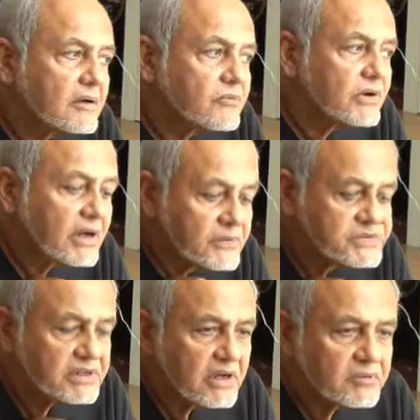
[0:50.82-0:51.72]
When I was
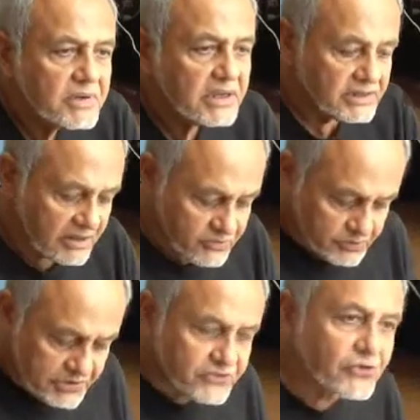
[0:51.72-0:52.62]
a young man, I
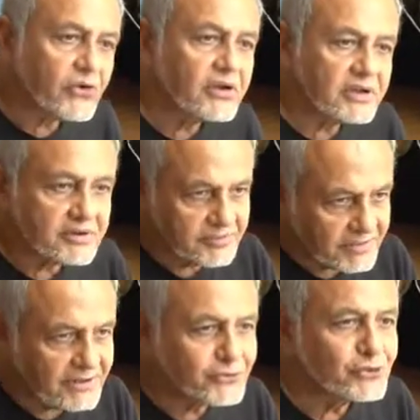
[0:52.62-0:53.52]
would be drawing
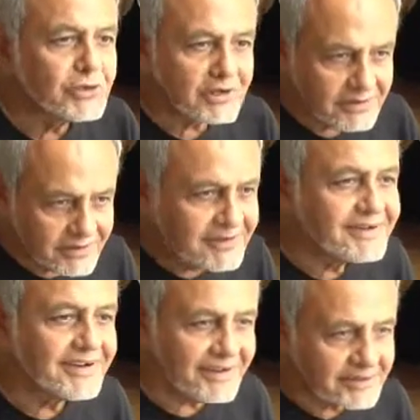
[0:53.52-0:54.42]
by ruler
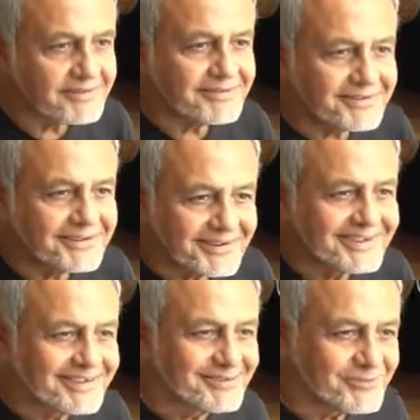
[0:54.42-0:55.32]
and
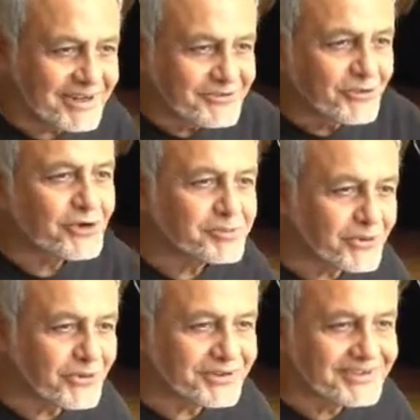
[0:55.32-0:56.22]
by drawing
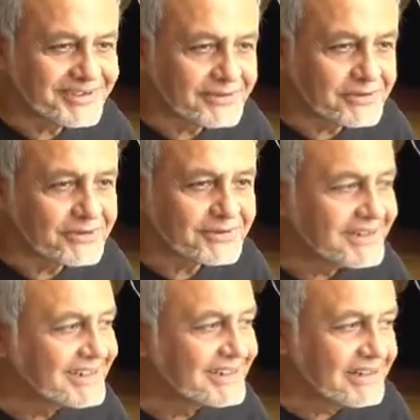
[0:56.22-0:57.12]
board, you know.
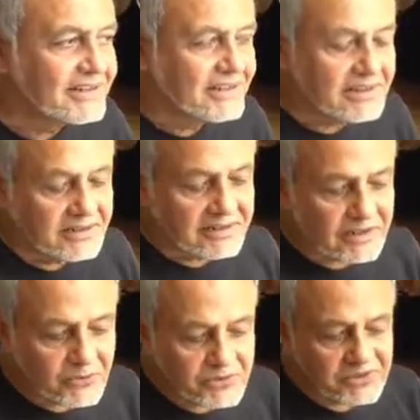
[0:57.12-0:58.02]

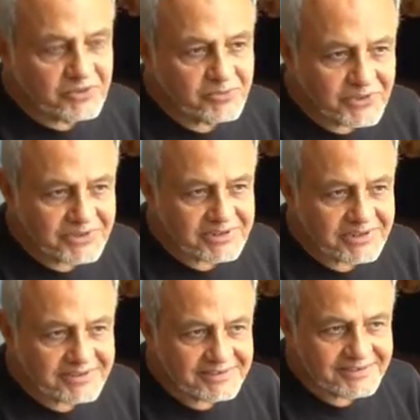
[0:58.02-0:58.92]
Now with the
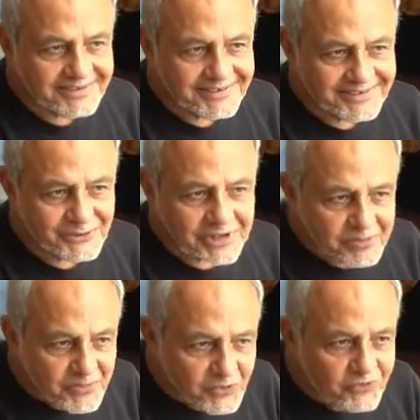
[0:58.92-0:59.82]
computer, you
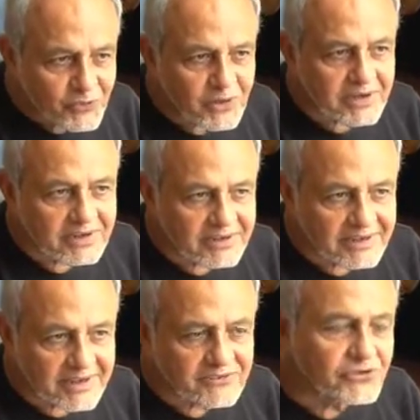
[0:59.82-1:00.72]
can move quicker,
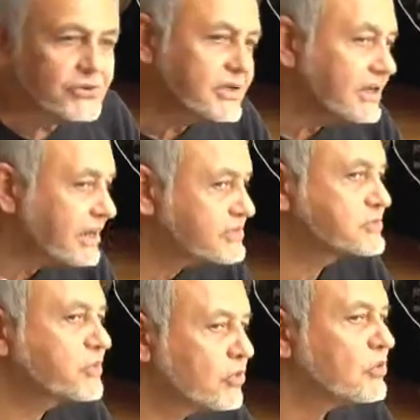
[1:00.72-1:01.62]
and so you can
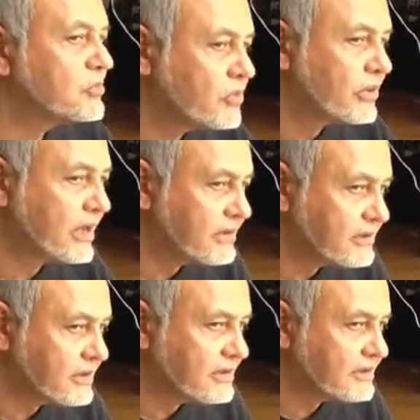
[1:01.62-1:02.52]
explore more
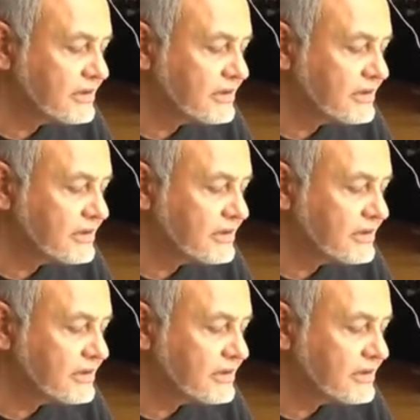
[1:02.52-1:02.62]
area.